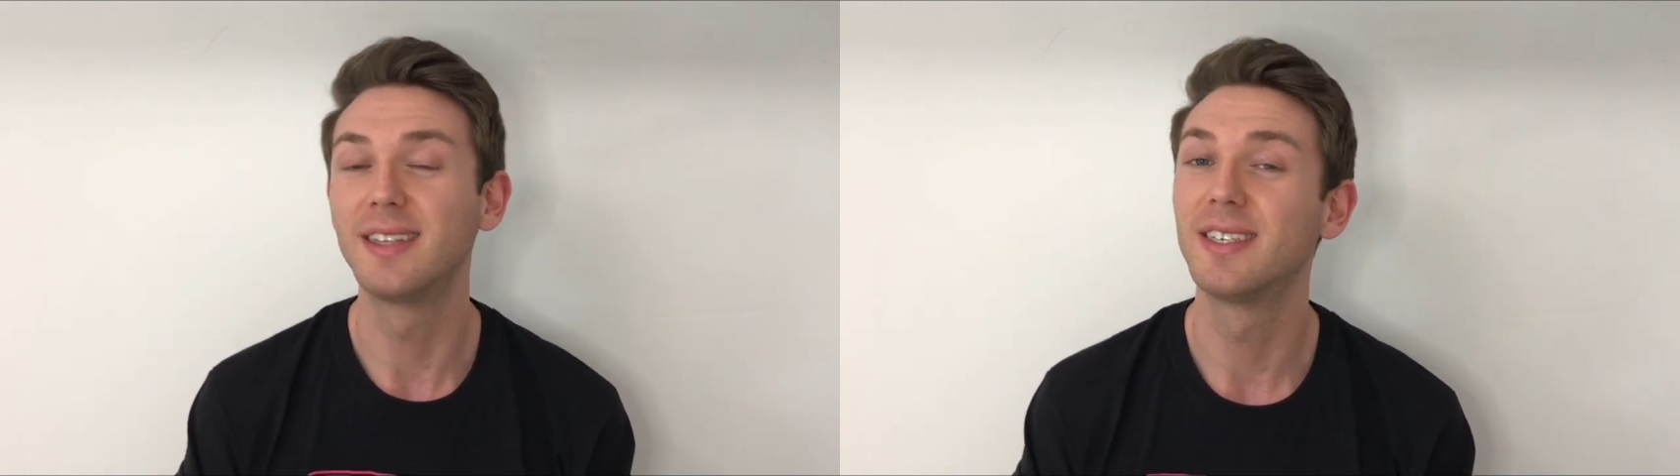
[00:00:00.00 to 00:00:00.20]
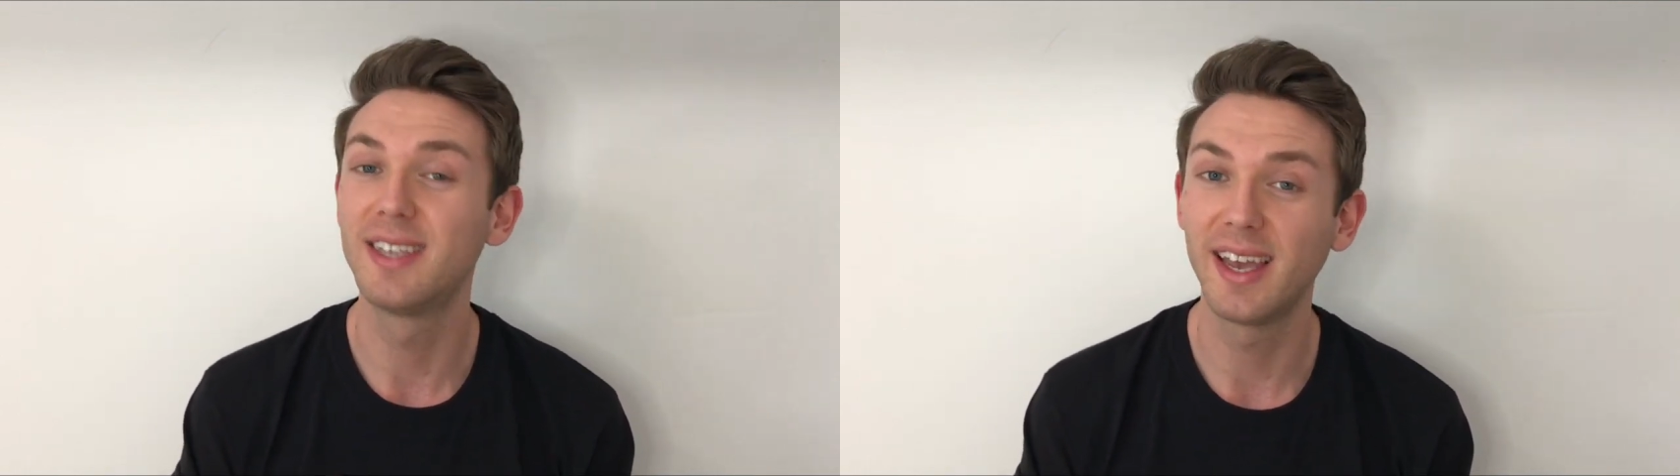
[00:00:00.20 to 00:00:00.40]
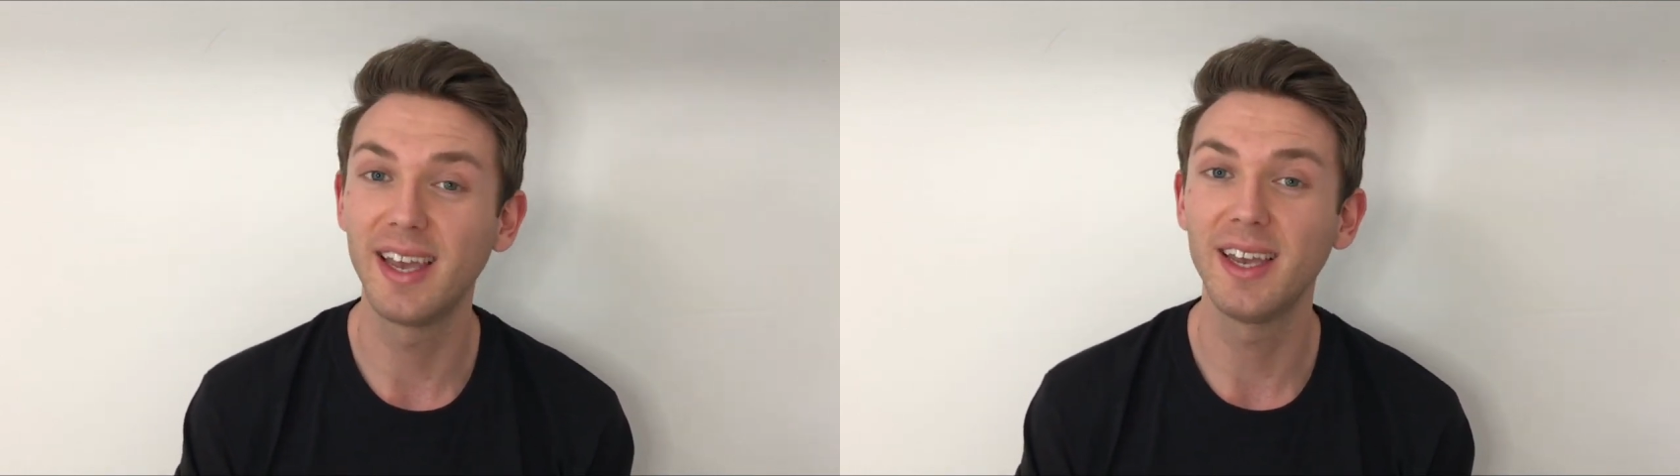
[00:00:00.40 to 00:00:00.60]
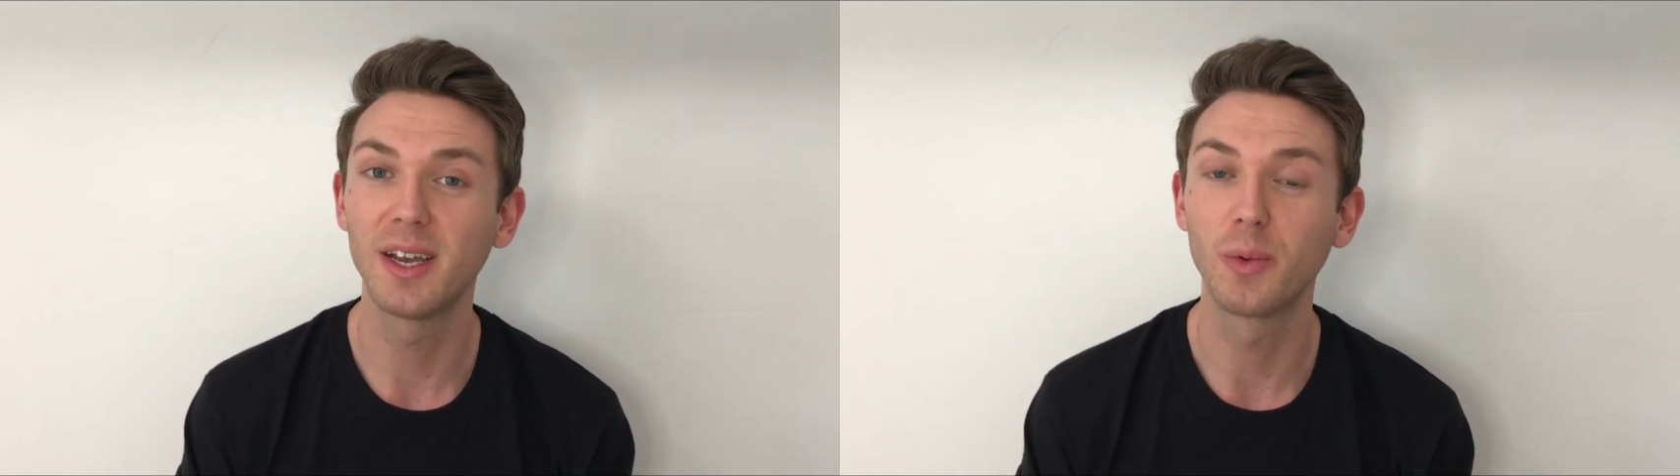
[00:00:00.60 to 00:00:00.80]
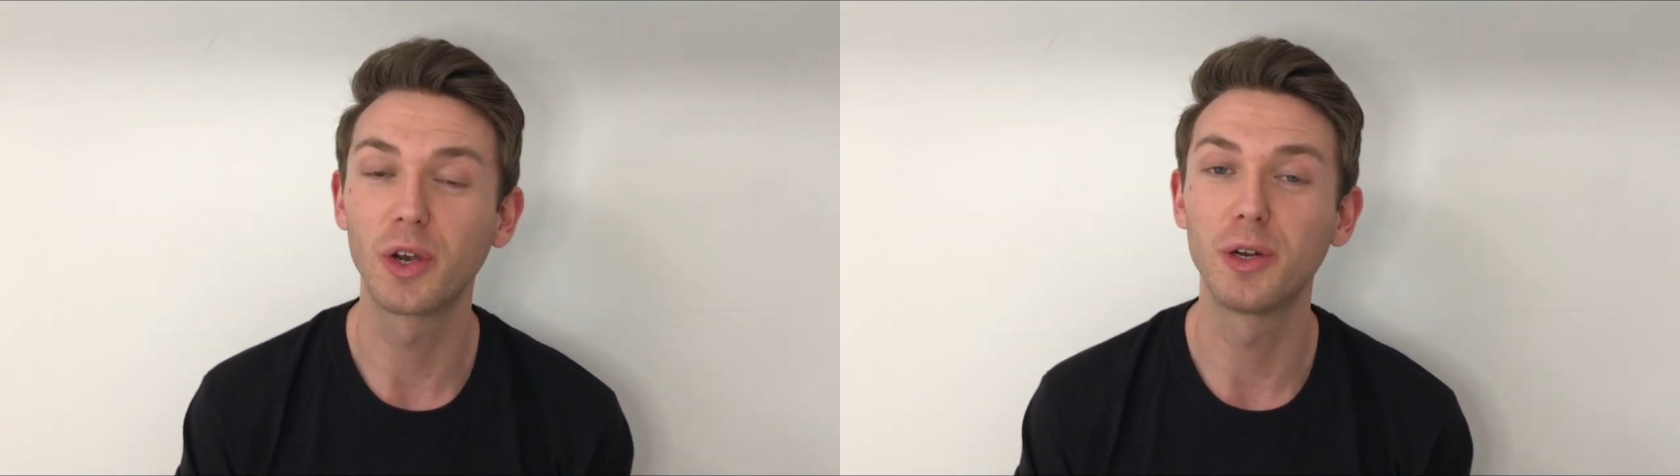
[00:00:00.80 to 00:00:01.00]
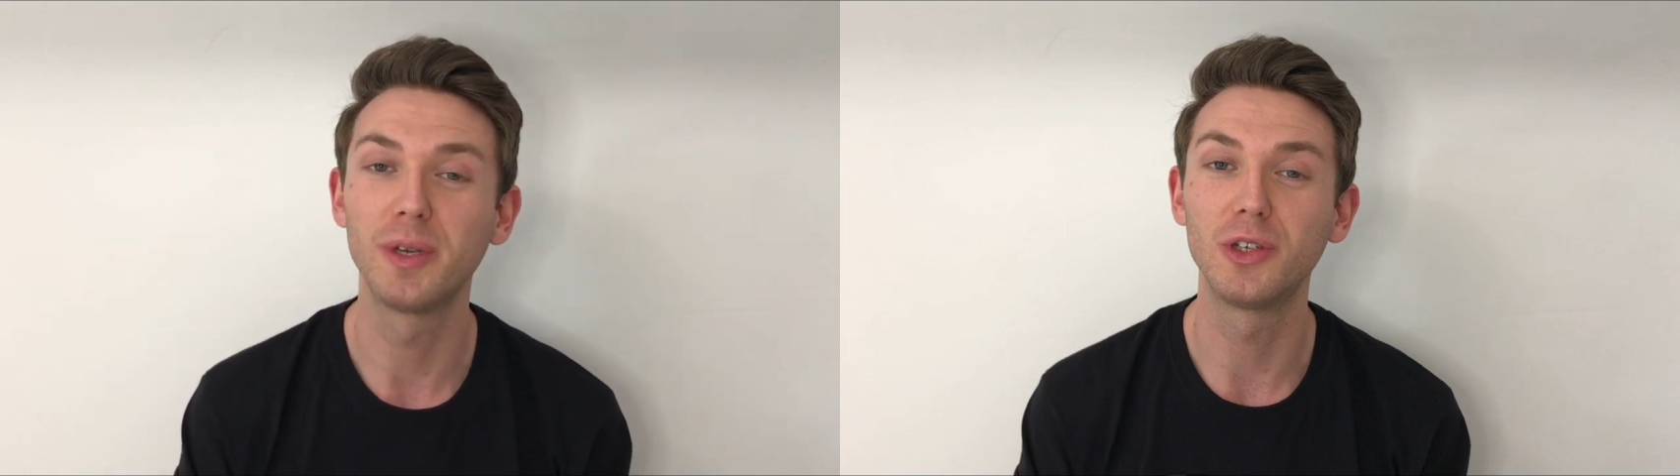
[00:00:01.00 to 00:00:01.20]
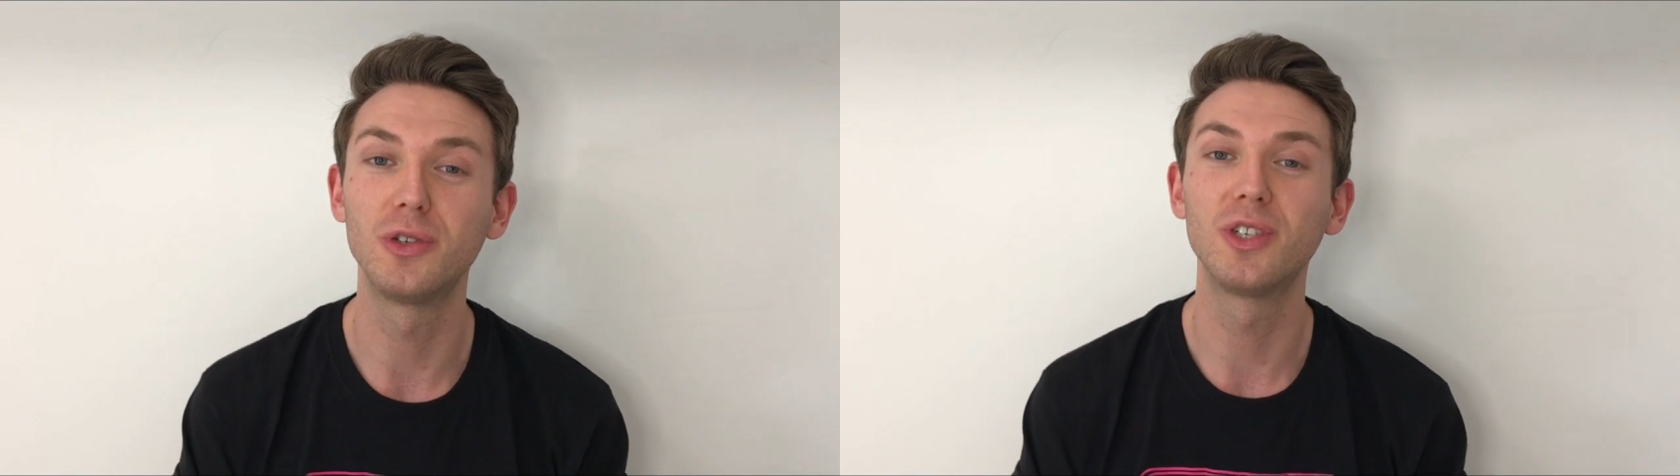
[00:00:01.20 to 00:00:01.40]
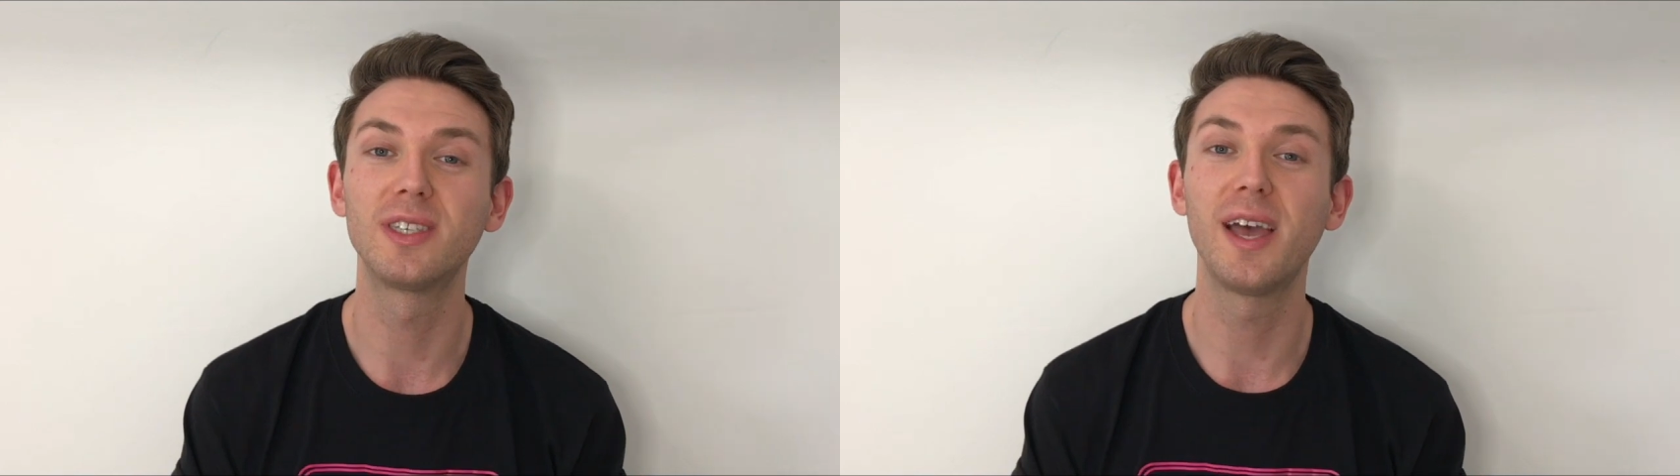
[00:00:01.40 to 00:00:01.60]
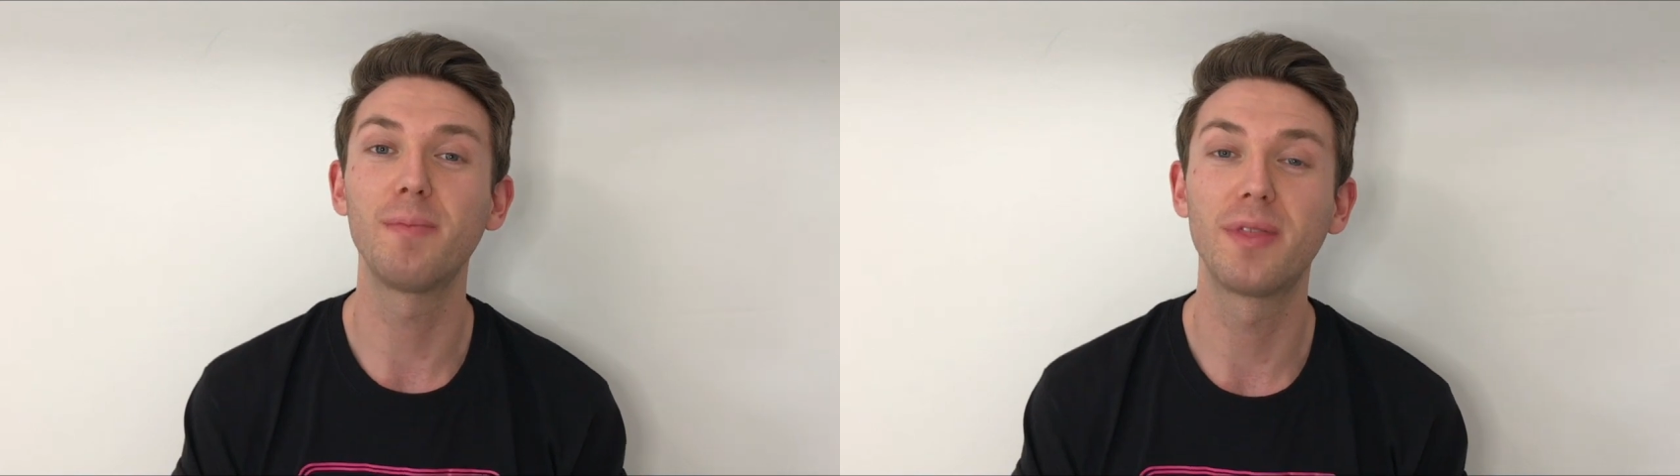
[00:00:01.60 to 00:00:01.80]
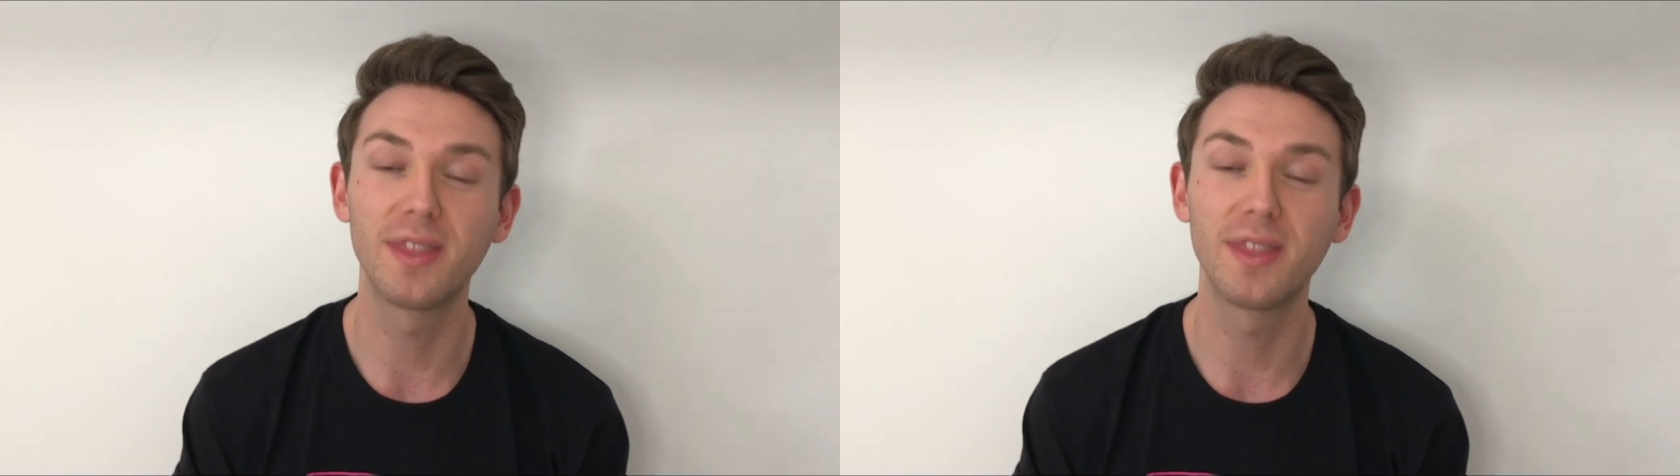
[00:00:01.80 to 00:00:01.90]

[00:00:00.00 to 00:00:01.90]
and today we're going to be doing step